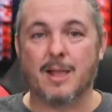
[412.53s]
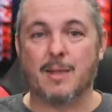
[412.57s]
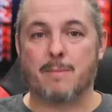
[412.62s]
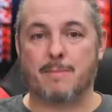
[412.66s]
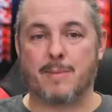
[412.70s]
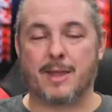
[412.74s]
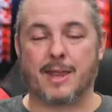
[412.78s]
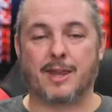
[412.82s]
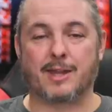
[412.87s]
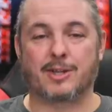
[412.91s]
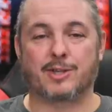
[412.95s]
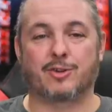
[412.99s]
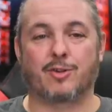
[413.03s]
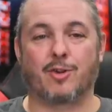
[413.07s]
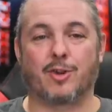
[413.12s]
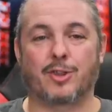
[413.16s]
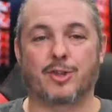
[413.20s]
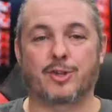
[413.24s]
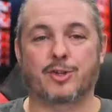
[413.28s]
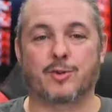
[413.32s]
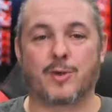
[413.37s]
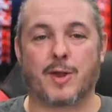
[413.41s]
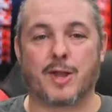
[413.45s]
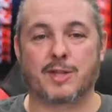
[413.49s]
making sure all the
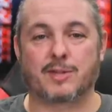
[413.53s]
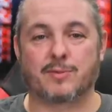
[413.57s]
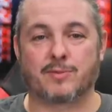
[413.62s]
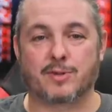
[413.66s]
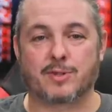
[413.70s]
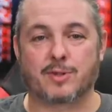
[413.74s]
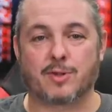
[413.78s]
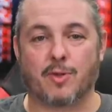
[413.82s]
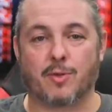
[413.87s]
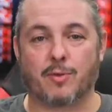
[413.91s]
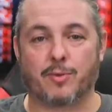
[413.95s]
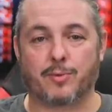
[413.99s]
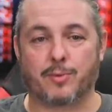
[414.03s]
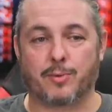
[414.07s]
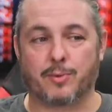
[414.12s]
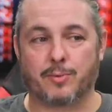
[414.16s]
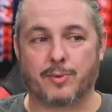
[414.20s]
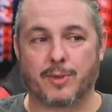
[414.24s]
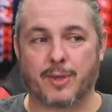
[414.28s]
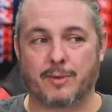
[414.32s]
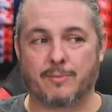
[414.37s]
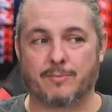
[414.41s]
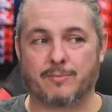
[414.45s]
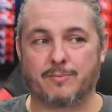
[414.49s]
transfers go through
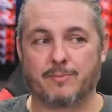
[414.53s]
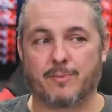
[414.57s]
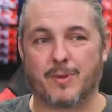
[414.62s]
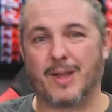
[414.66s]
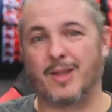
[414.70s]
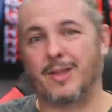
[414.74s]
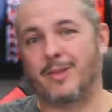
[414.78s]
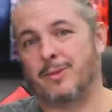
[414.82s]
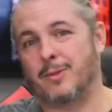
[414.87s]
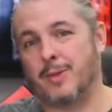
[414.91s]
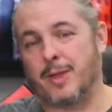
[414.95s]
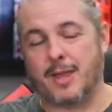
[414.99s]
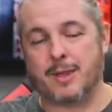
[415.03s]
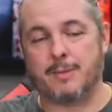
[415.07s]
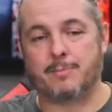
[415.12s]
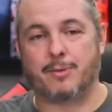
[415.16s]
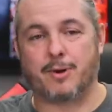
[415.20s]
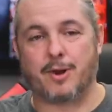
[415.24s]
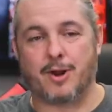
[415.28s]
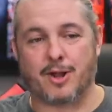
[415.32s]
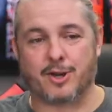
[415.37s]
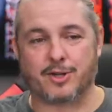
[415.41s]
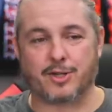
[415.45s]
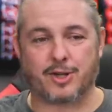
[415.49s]
than, well, in
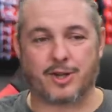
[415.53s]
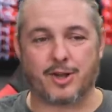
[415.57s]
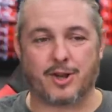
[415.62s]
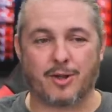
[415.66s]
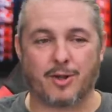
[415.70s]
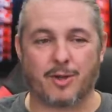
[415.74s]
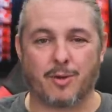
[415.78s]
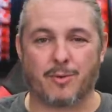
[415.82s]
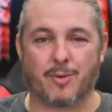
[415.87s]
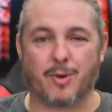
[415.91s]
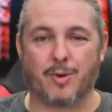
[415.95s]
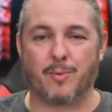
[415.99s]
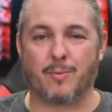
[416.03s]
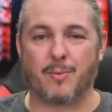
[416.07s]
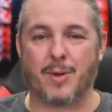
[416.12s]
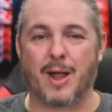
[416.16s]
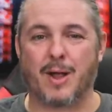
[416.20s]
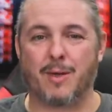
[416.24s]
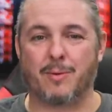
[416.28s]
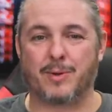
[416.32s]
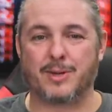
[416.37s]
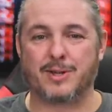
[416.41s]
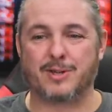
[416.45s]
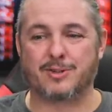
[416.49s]
production you go, oh
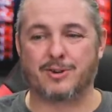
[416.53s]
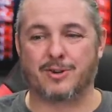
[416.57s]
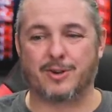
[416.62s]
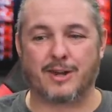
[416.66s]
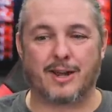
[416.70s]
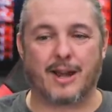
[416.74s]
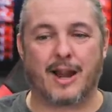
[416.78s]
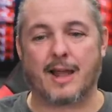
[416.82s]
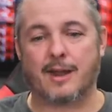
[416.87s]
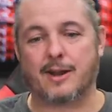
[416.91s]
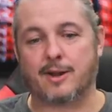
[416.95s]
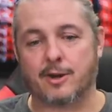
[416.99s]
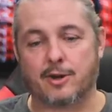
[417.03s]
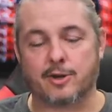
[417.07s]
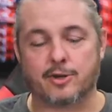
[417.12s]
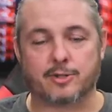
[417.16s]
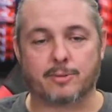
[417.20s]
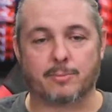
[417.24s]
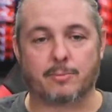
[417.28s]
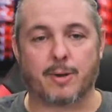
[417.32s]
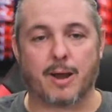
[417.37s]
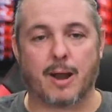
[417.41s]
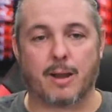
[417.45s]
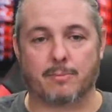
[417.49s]
wow, we turned it on and there's
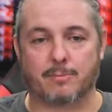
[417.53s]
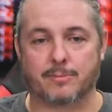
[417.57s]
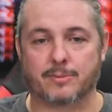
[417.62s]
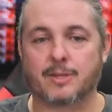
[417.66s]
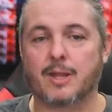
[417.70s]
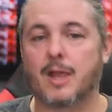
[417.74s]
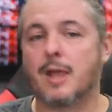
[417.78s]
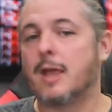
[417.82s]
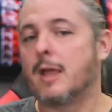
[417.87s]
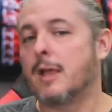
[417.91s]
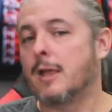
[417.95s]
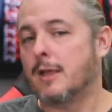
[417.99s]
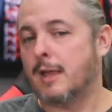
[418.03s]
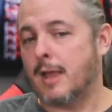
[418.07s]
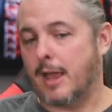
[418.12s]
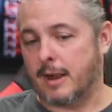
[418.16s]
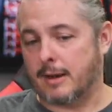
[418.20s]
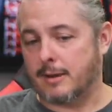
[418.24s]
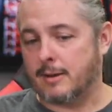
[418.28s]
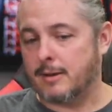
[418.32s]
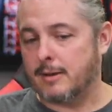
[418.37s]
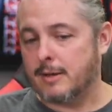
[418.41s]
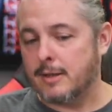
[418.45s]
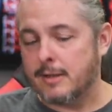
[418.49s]
some problems.
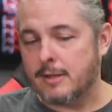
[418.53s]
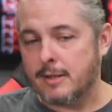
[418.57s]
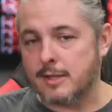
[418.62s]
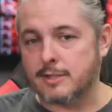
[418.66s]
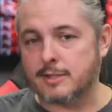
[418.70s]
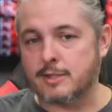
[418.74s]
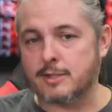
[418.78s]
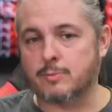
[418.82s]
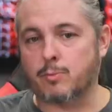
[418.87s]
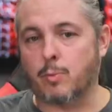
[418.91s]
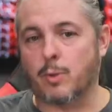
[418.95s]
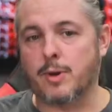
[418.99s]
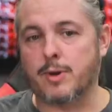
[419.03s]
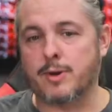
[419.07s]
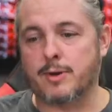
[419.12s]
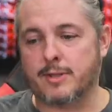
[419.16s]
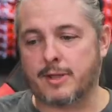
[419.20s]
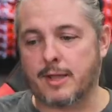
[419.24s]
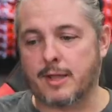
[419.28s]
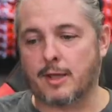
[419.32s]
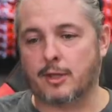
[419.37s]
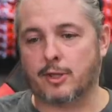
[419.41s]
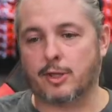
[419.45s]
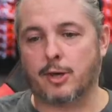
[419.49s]
And this is one
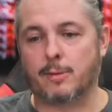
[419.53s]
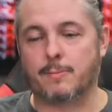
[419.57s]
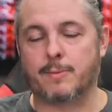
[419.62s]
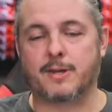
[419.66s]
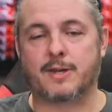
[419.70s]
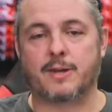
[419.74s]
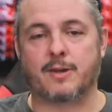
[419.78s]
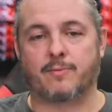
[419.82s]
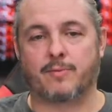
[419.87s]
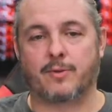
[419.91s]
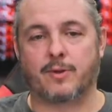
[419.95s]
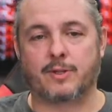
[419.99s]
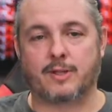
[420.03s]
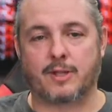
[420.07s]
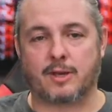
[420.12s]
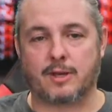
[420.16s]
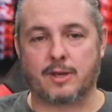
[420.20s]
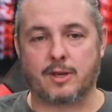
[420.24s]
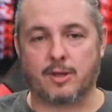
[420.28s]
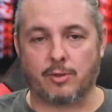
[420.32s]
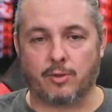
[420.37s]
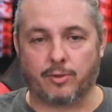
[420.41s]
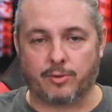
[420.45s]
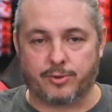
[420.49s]
thing a little bit different that
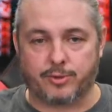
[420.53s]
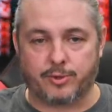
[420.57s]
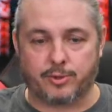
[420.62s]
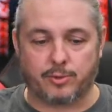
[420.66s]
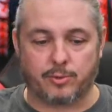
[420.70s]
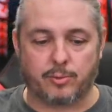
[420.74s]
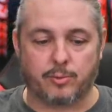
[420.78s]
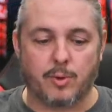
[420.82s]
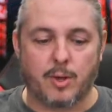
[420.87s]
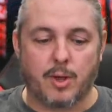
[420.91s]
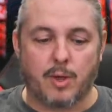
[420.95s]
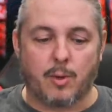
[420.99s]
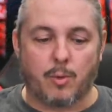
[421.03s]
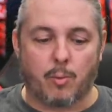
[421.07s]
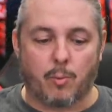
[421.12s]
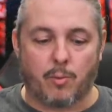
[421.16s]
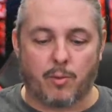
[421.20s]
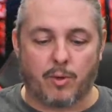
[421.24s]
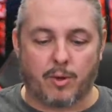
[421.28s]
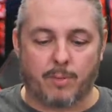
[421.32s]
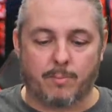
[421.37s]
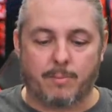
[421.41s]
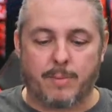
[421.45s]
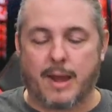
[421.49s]
you'll do
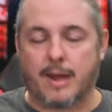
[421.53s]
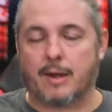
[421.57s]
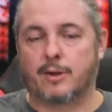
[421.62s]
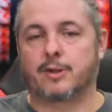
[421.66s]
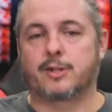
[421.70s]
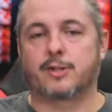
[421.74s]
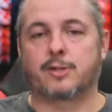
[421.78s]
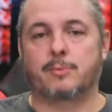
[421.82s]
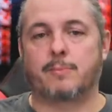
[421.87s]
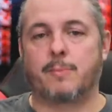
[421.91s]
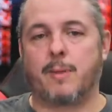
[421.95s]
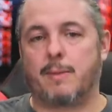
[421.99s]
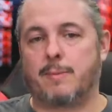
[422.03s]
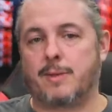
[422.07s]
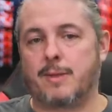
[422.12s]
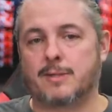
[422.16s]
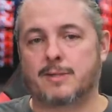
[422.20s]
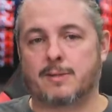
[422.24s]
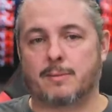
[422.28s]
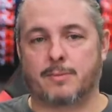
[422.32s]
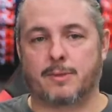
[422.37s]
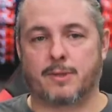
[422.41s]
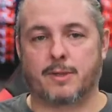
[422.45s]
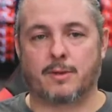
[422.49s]
compared to maybe
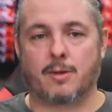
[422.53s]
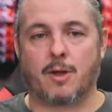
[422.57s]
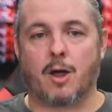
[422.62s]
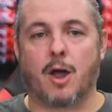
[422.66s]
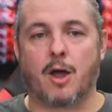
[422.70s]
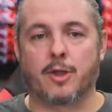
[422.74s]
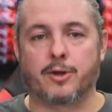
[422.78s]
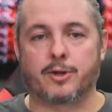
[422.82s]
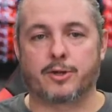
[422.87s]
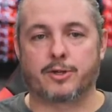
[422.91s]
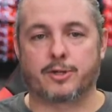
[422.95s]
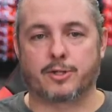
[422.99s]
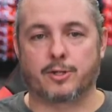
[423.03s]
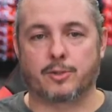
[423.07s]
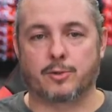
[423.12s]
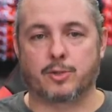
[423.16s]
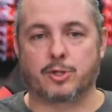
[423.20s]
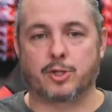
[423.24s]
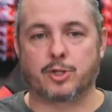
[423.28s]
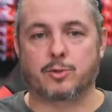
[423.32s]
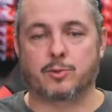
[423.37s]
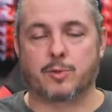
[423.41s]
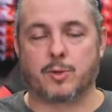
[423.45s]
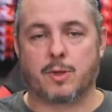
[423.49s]
some of the other
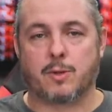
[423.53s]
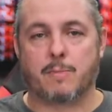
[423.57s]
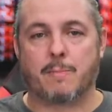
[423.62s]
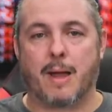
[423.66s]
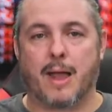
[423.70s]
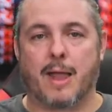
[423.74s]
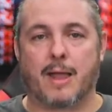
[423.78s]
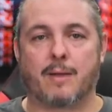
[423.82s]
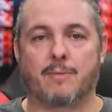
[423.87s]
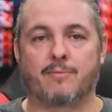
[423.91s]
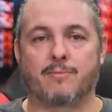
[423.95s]
solutions when you buy them